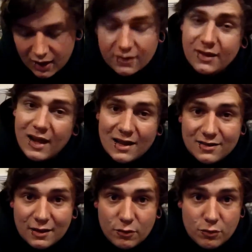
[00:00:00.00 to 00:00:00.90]
Now, the last
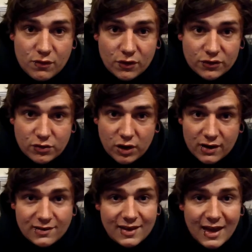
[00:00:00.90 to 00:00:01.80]
thing we'll move on to,
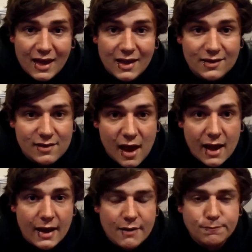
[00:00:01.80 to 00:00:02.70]
guys, is
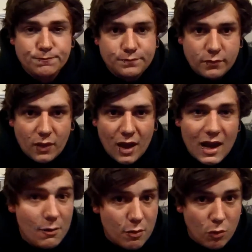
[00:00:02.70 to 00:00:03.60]
a
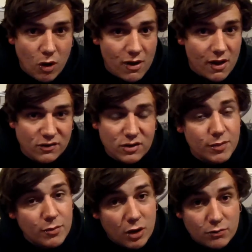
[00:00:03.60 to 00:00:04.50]
little bit more out there. Some
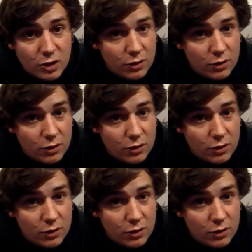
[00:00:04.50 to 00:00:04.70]
people might